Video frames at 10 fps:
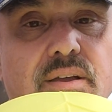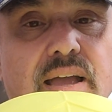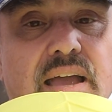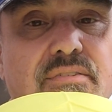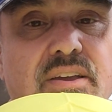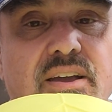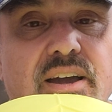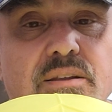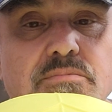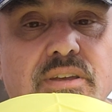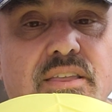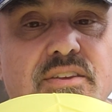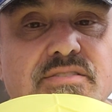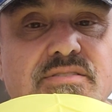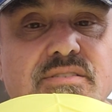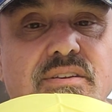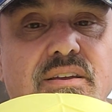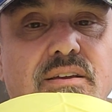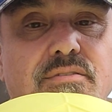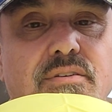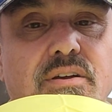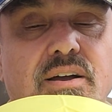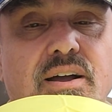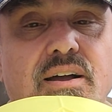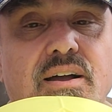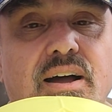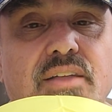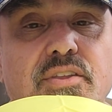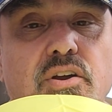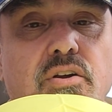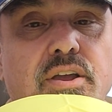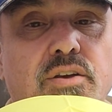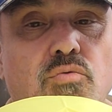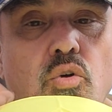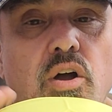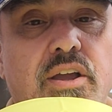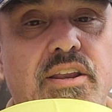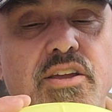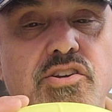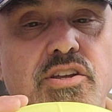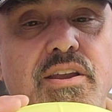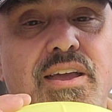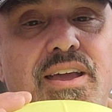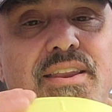having items like this on there in raw condition.